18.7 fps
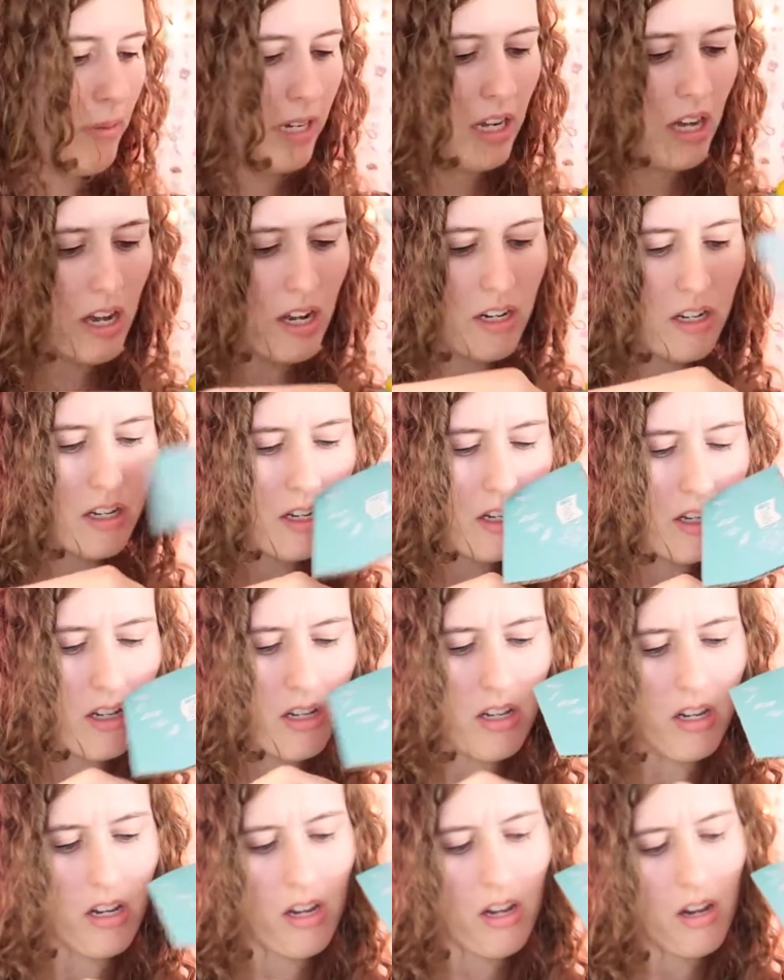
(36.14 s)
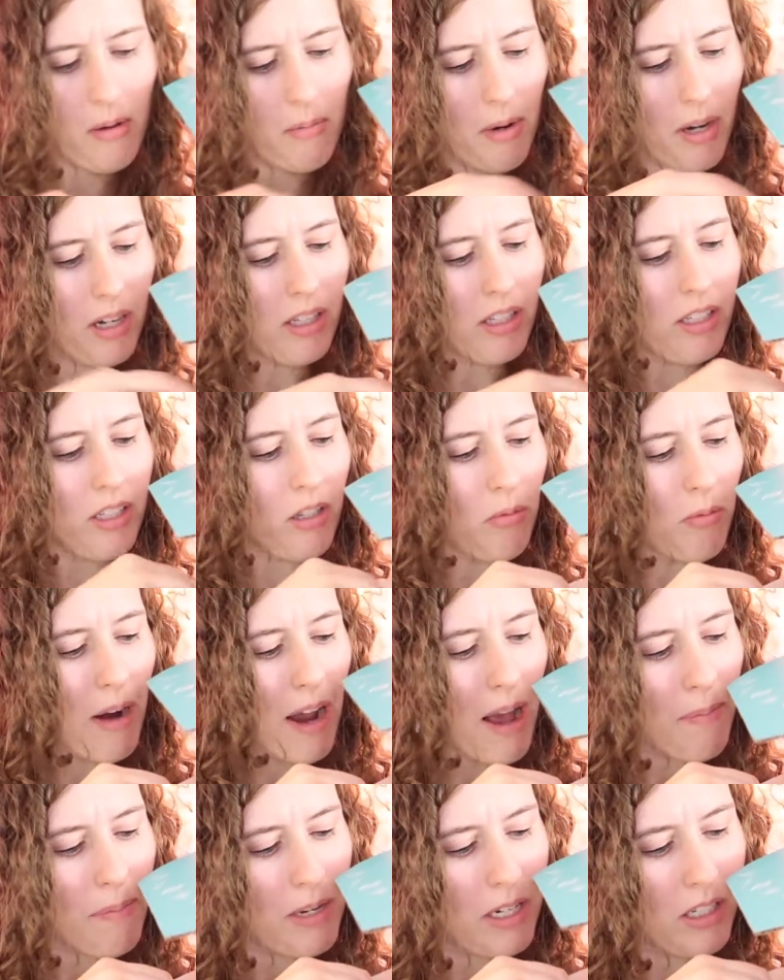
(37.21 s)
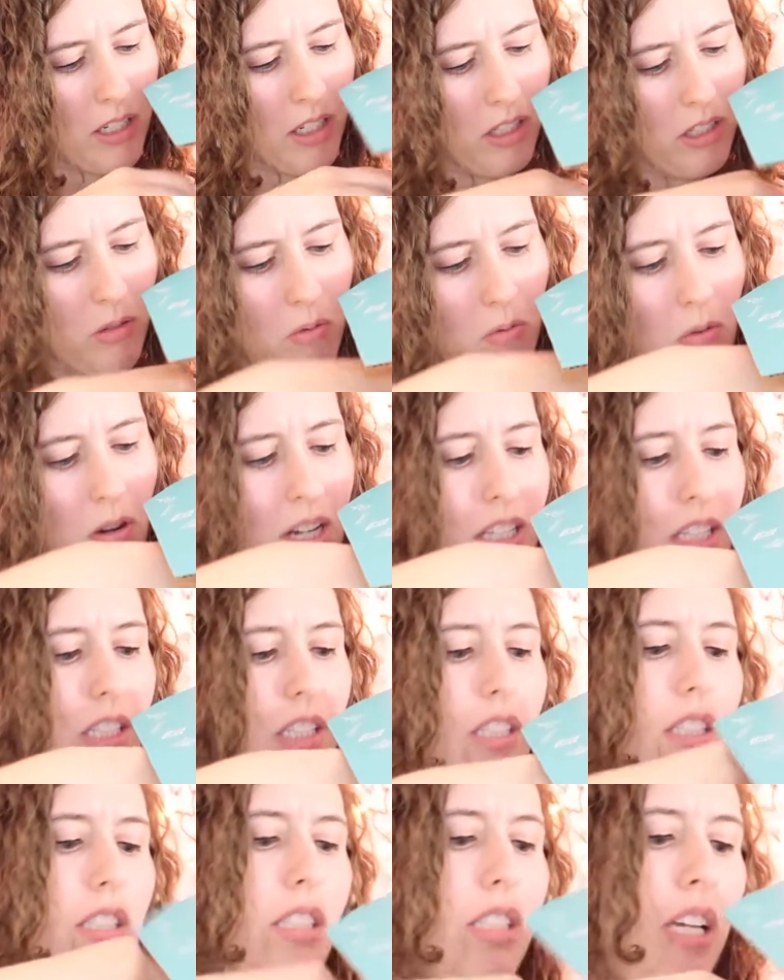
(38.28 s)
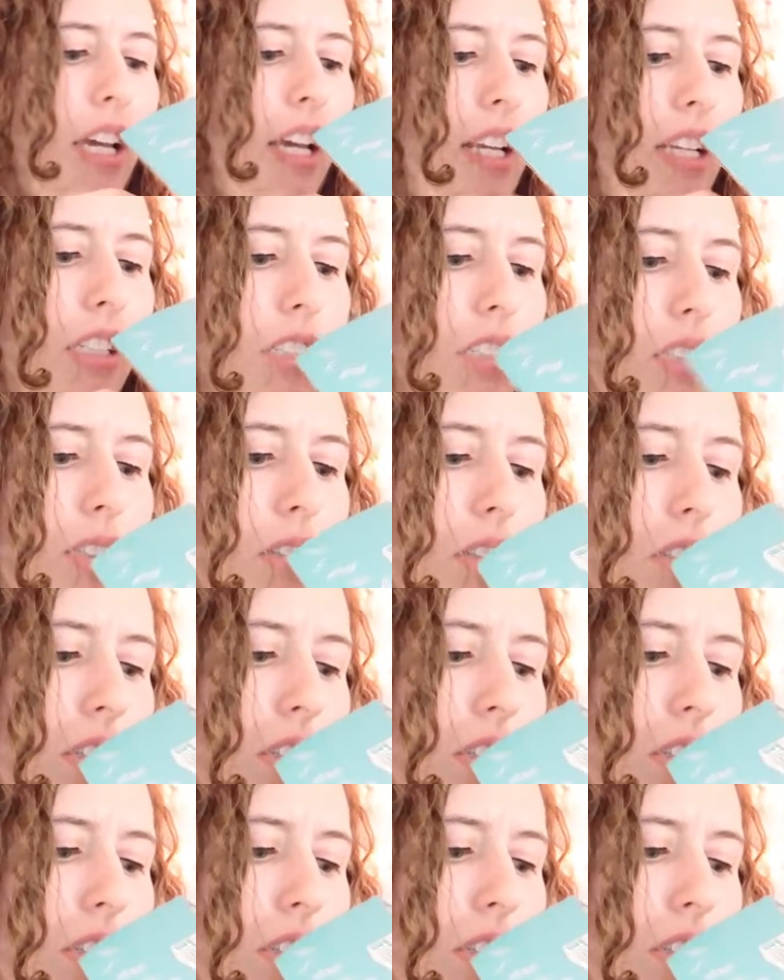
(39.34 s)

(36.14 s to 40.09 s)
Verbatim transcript: my God. Apparently the wrapping doesn't want to seize.